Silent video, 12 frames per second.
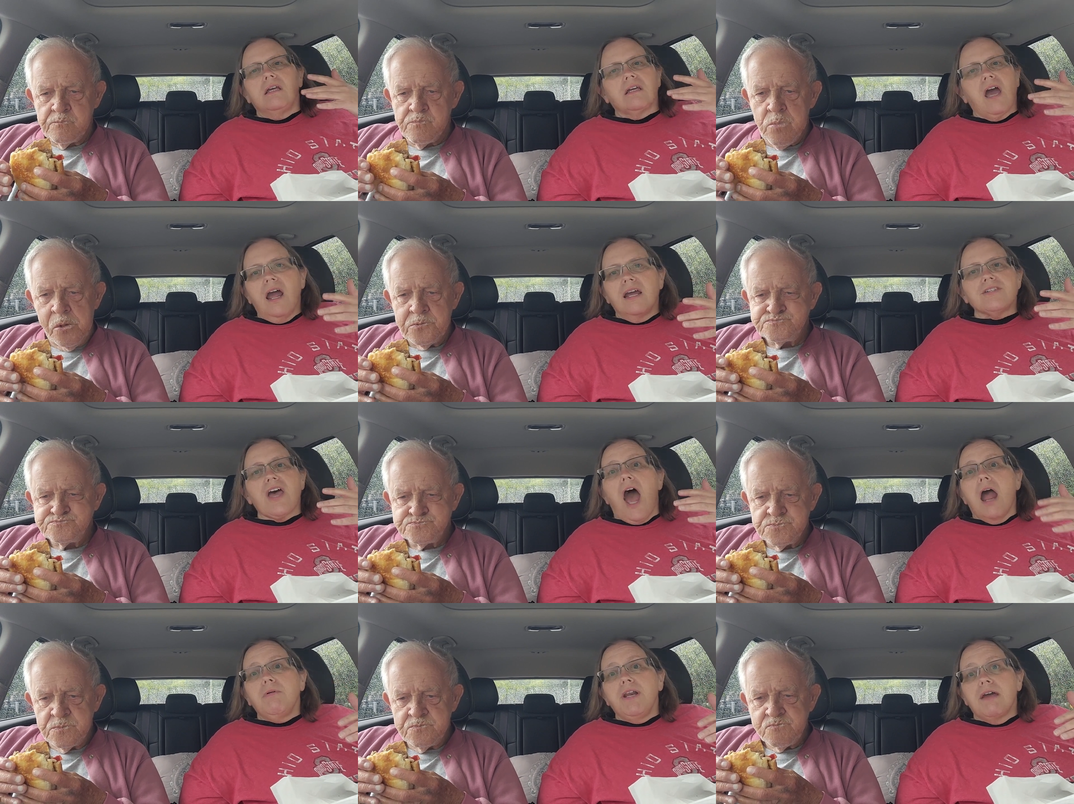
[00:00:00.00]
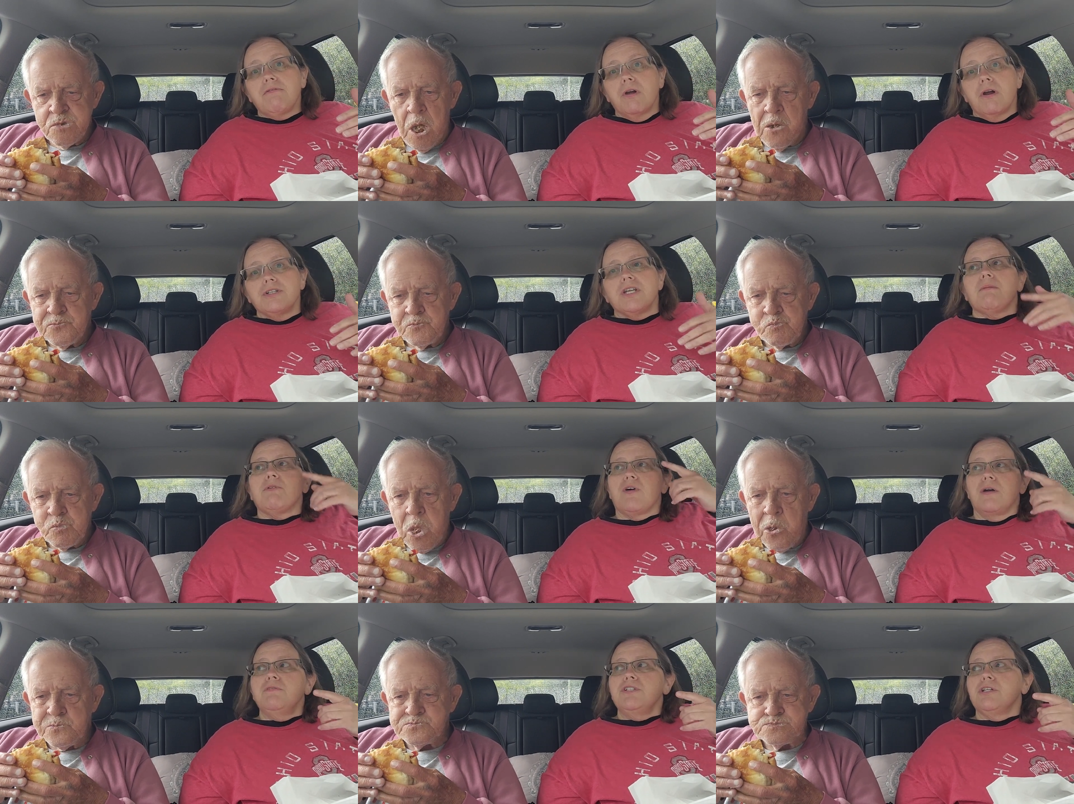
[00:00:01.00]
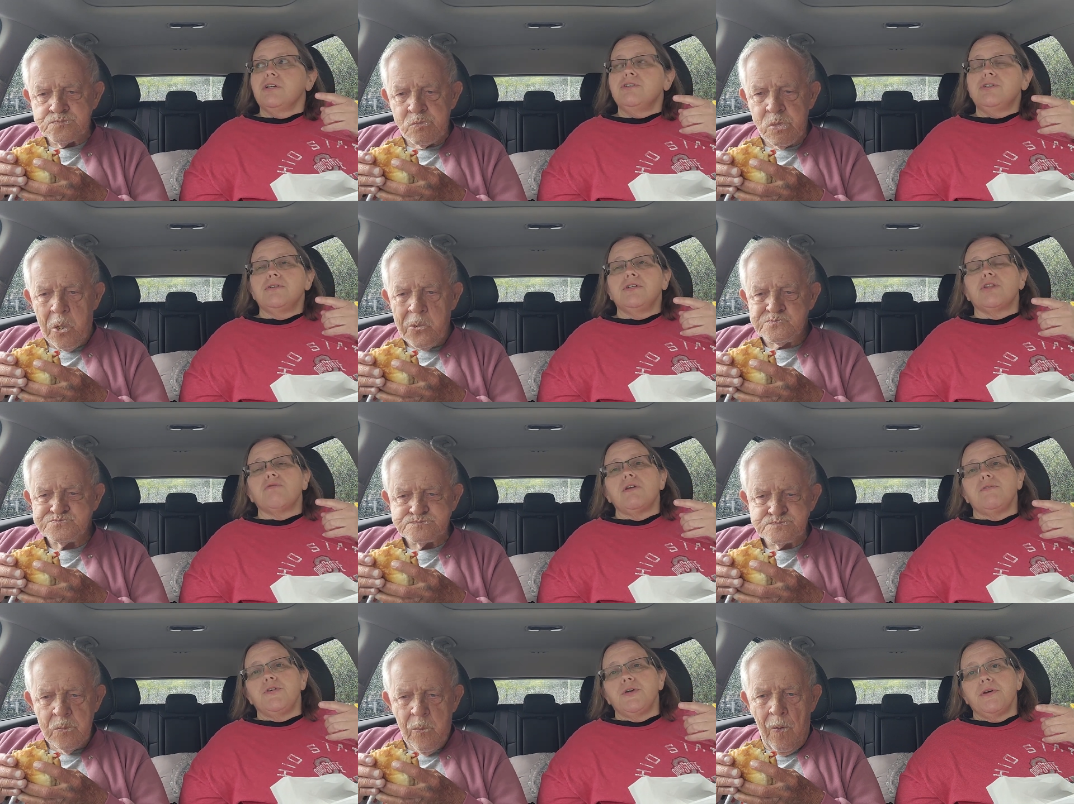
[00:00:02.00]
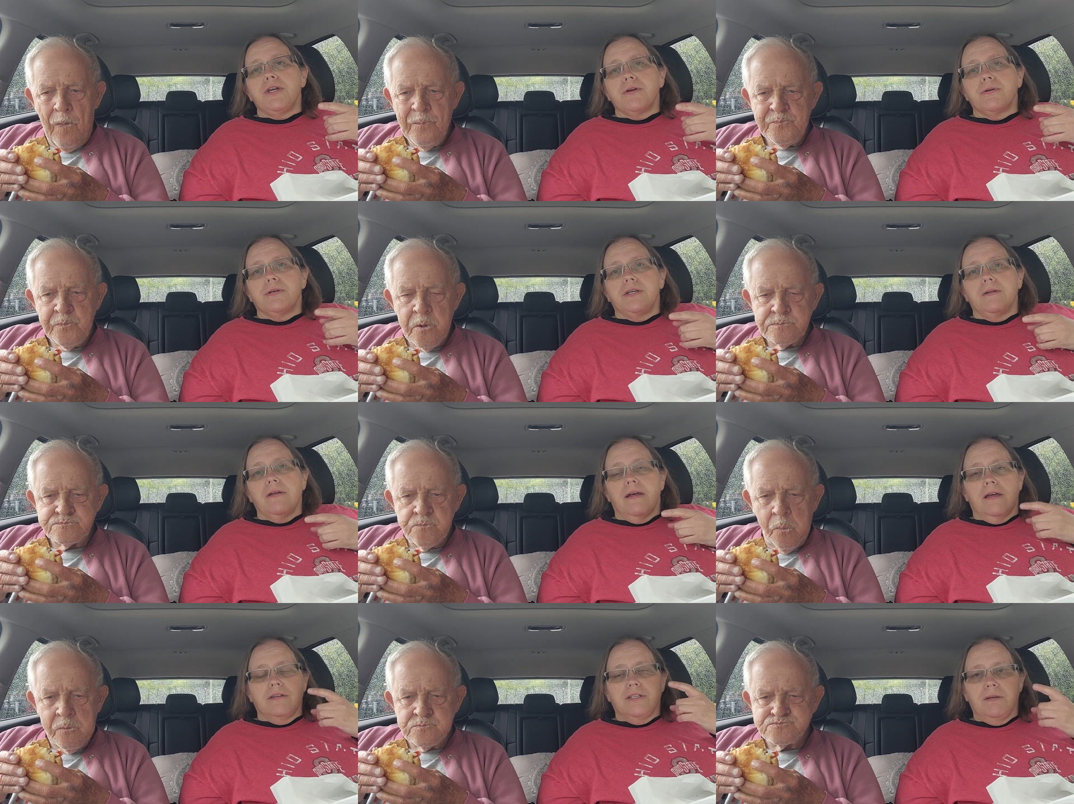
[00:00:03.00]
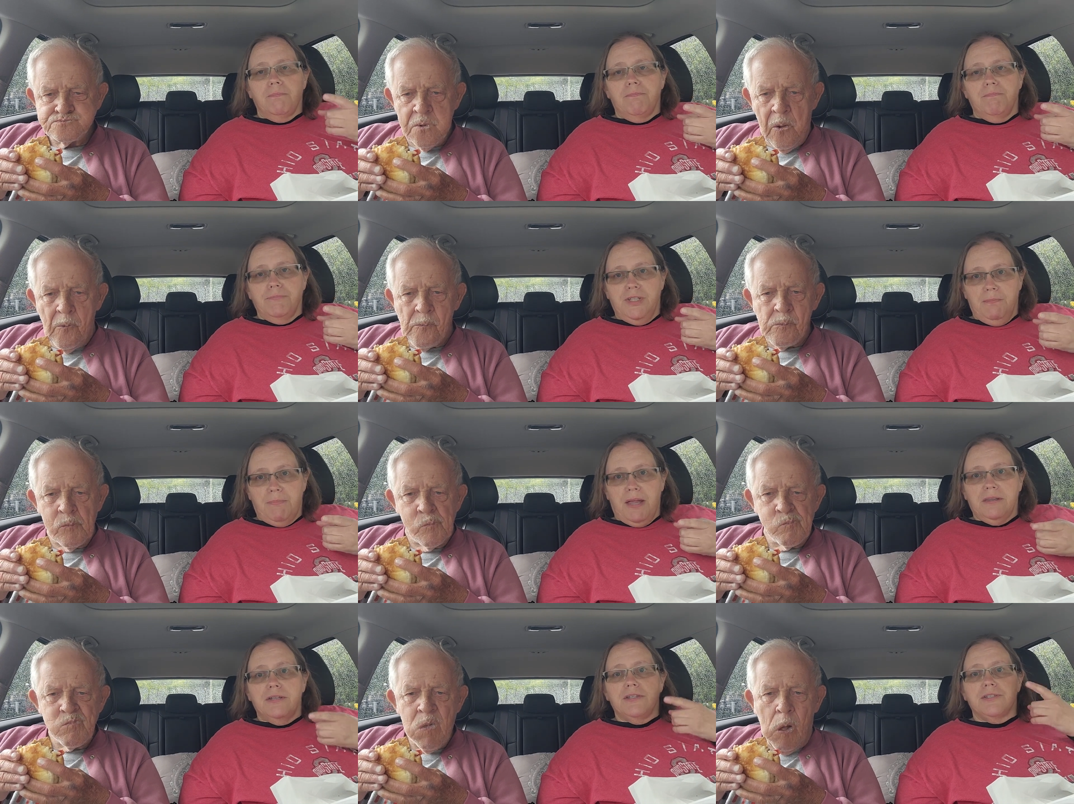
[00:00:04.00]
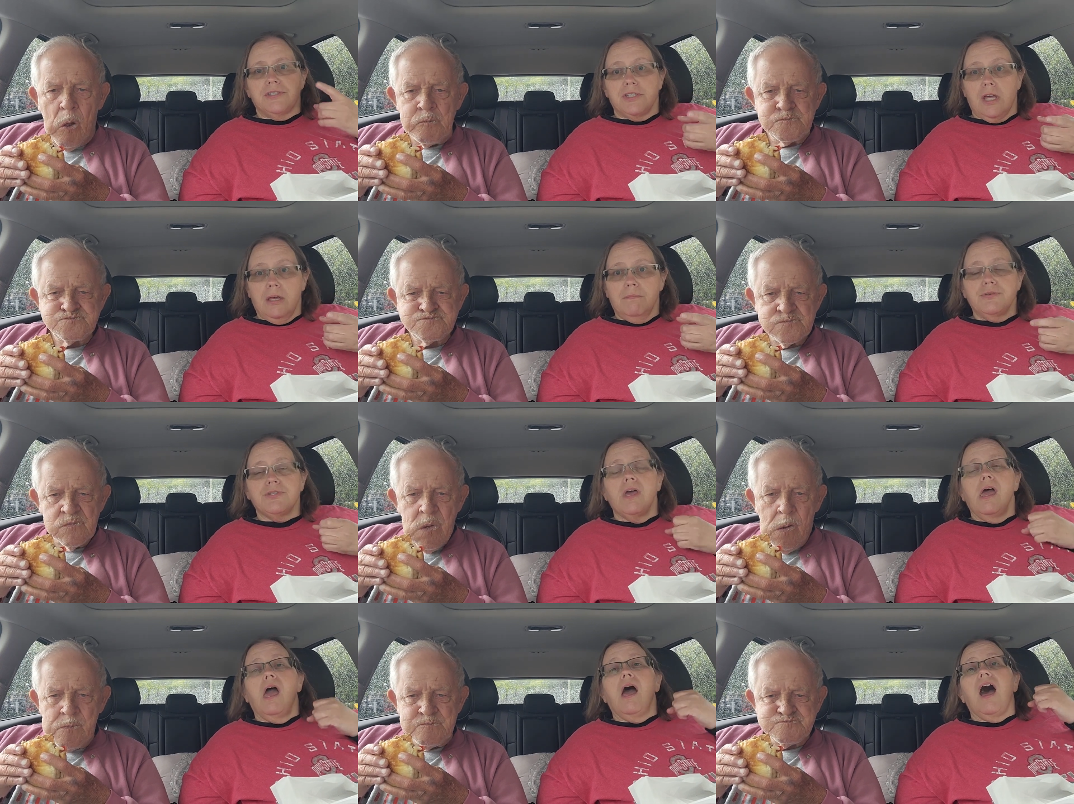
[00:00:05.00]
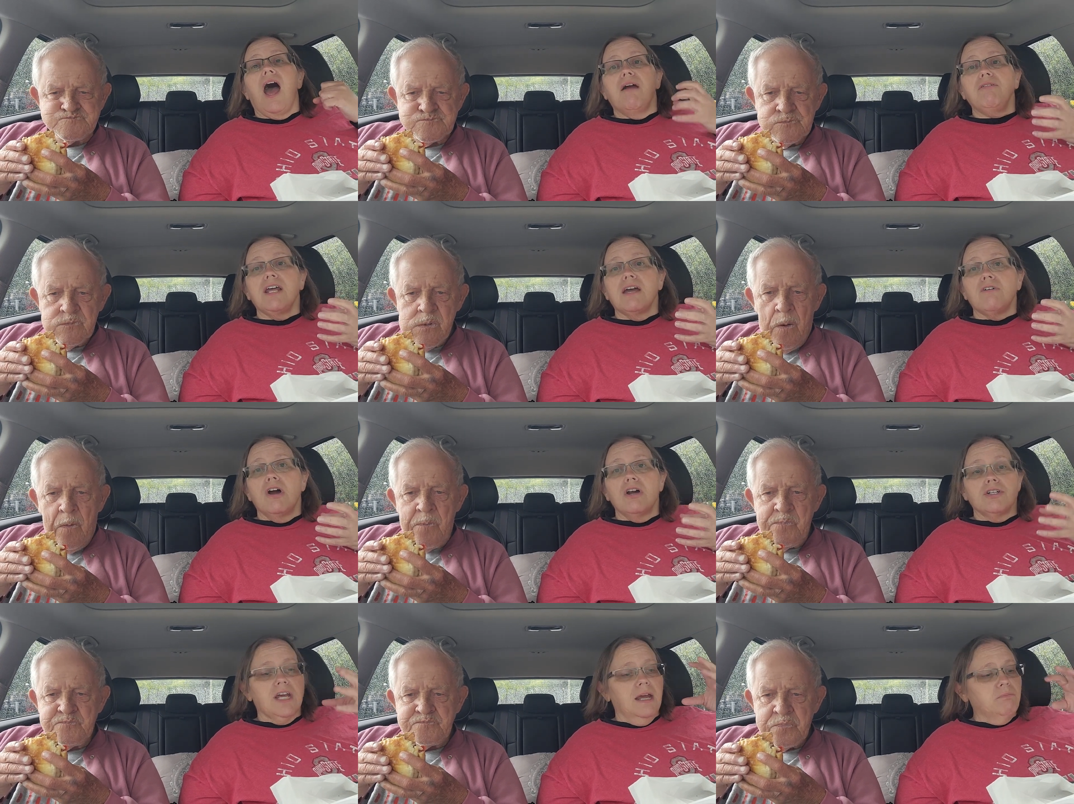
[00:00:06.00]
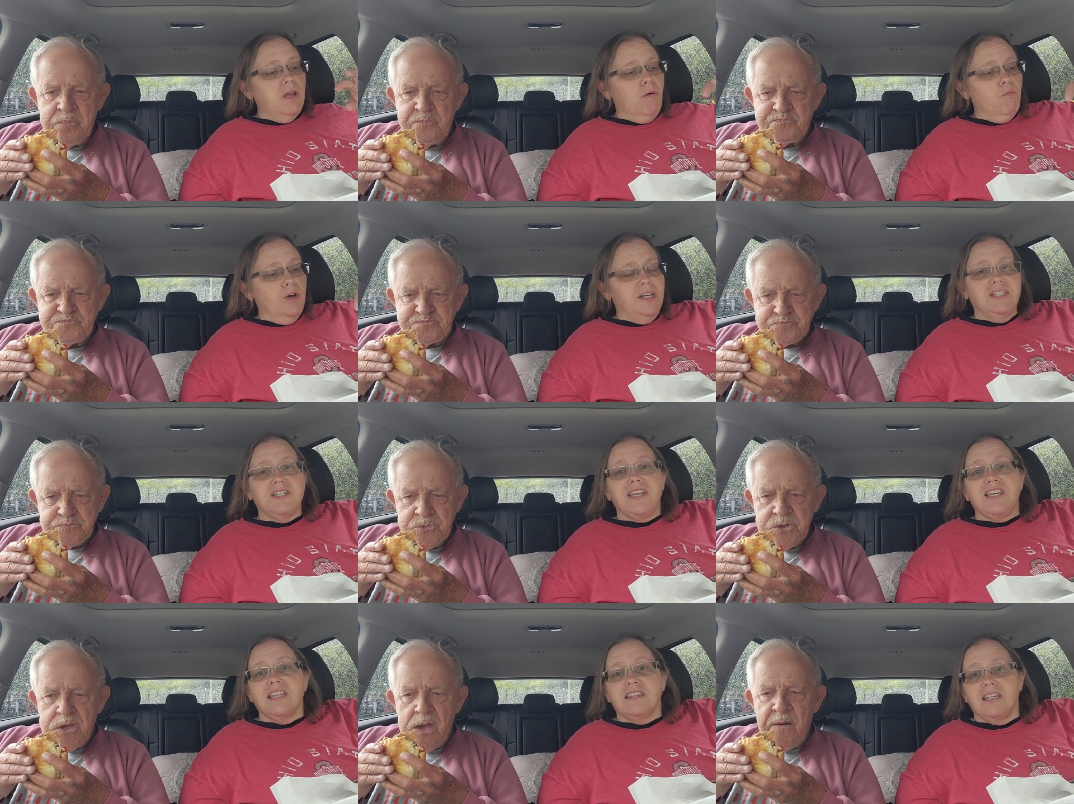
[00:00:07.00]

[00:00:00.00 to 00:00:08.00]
Speaker 1: Guys, I would have a hard time if I went to go do another review here at uh, DiBella's Subs. I would have a hard time not wanting to get